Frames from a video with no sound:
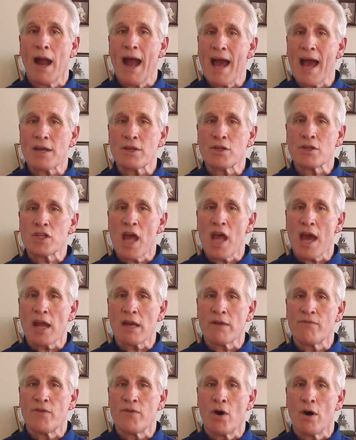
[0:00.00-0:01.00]
how does
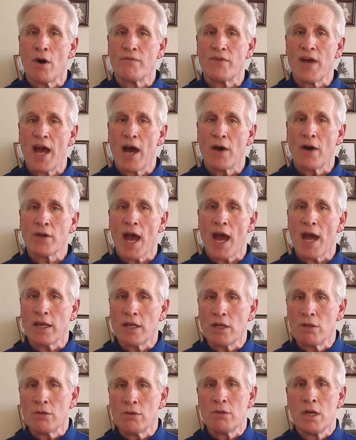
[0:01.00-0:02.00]
that evolve out? How
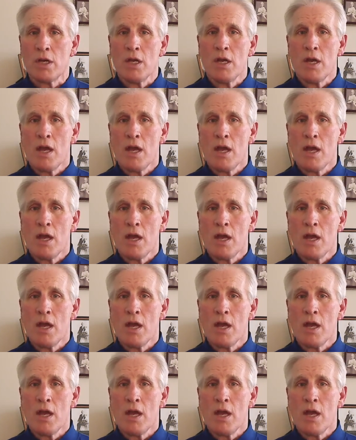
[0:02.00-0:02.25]
do you